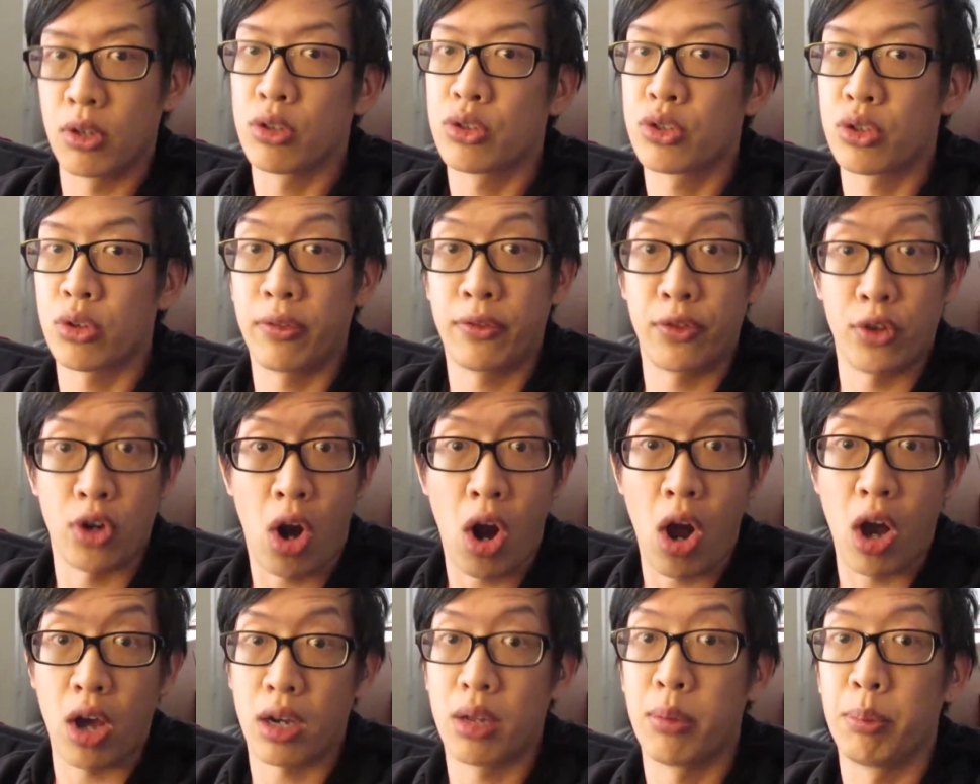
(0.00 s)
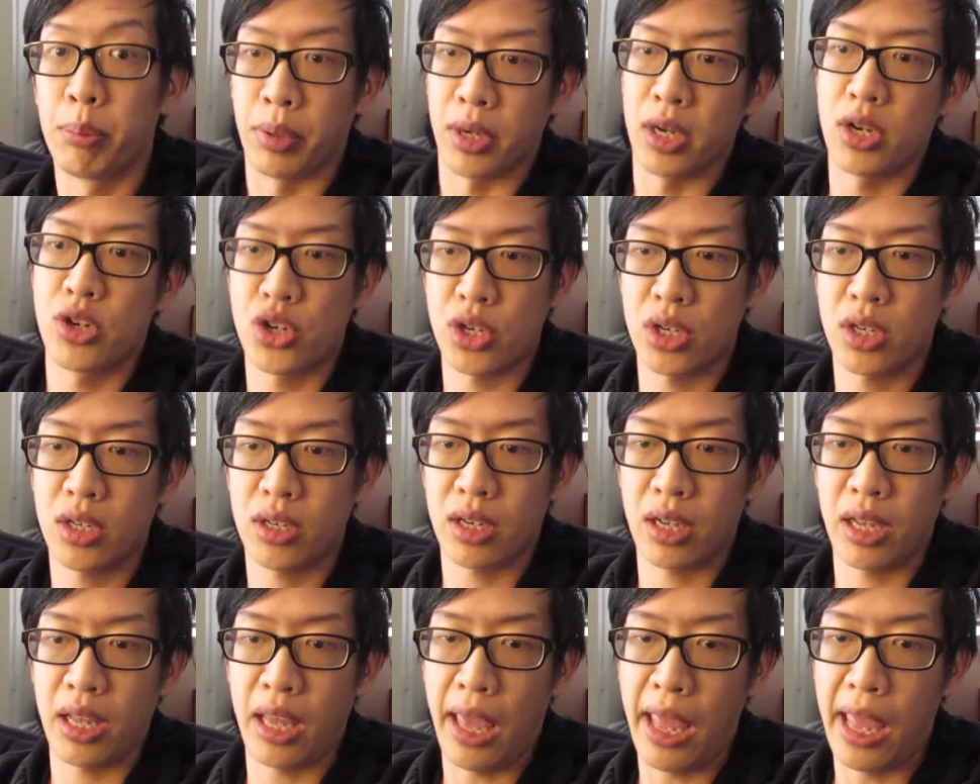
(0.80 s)
so if you're on a budget
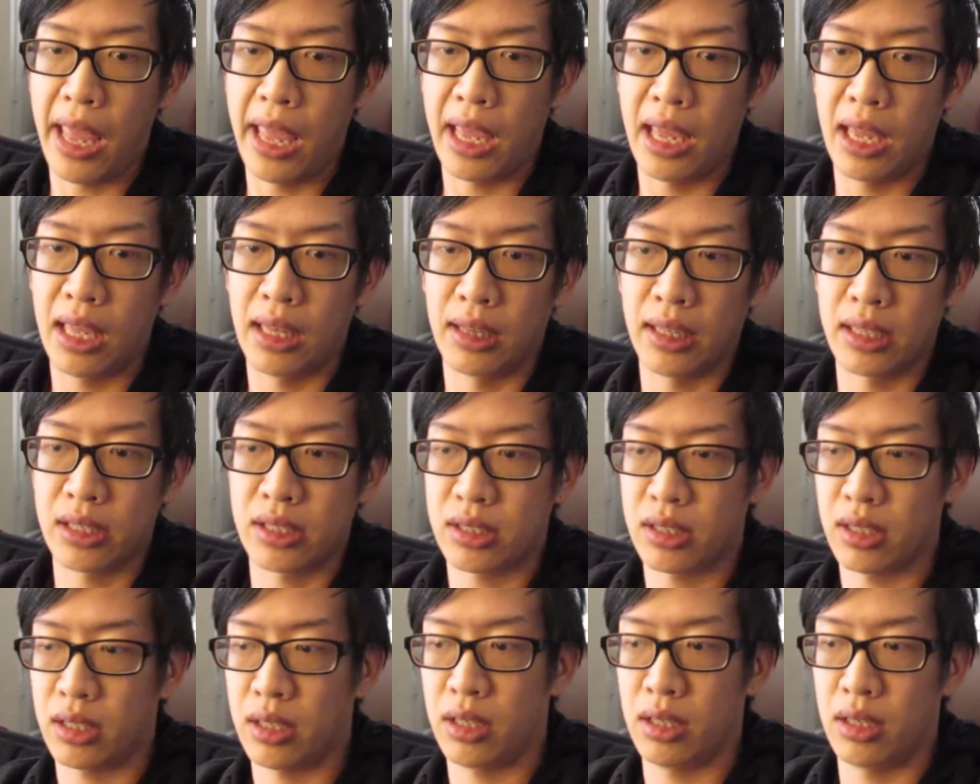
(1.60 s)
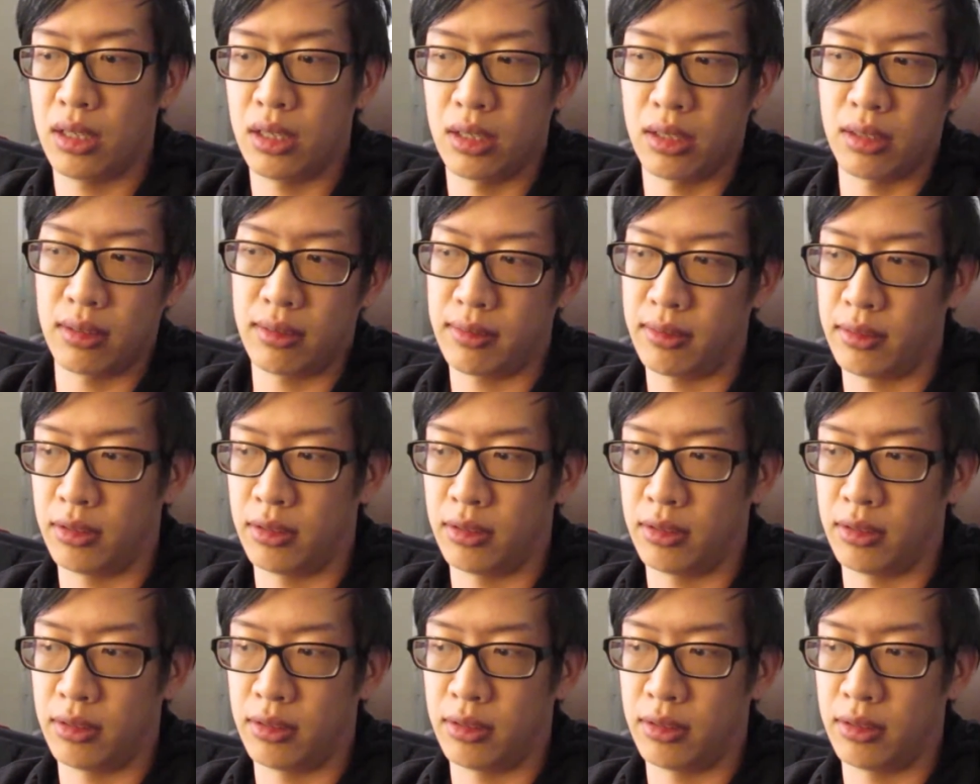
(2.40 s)
and let's say,